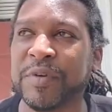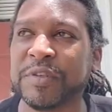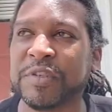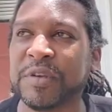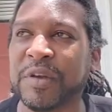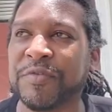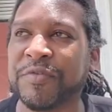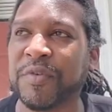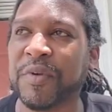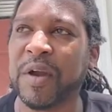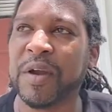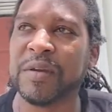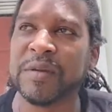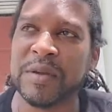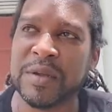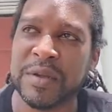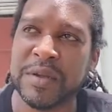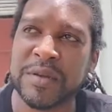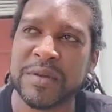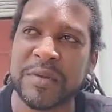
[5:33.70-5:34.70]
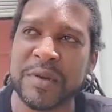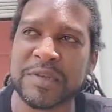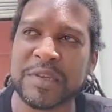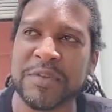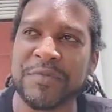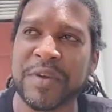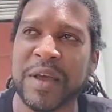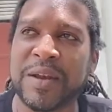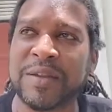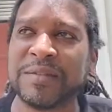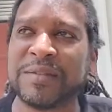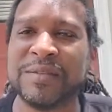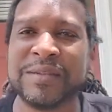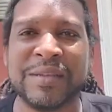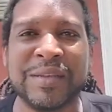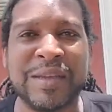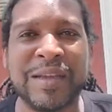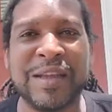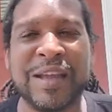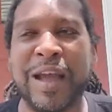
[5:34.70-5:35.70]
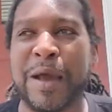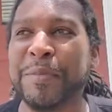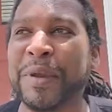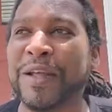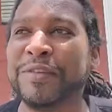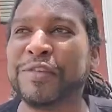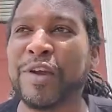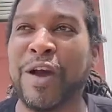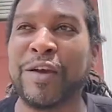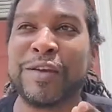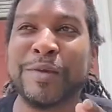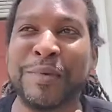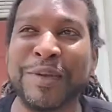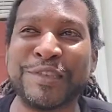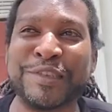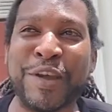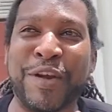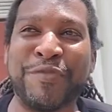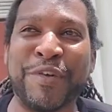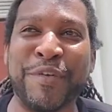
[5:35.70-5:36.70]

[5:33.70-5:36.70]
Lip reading: up front. What's up, fellas? I'm not talking to myself.